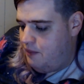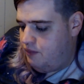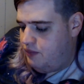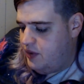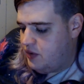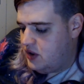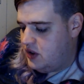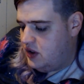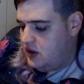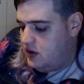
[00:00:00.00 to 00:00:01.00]
we
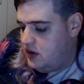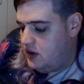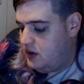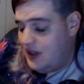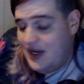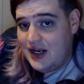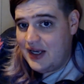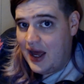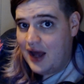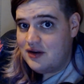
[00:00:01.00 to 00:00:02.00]
were getting
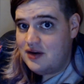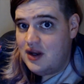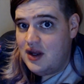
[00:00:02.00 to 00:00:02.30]
taxed,